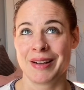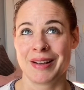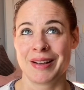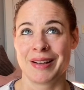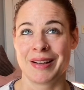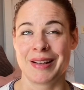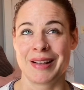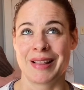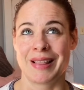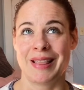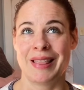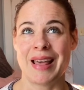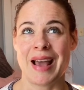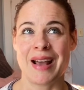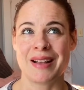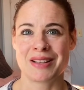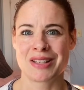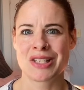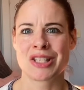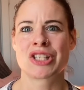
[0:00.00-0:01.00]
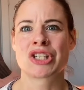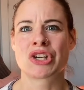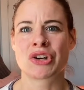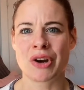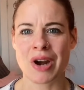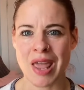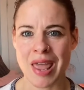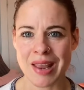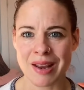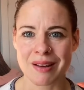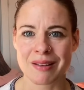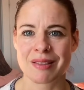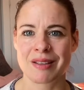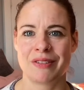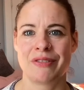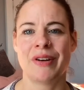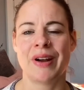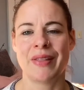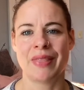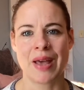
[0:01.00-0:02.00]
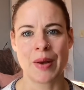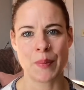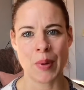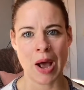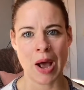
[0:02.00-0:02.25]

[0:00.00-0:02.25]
that strength to find that power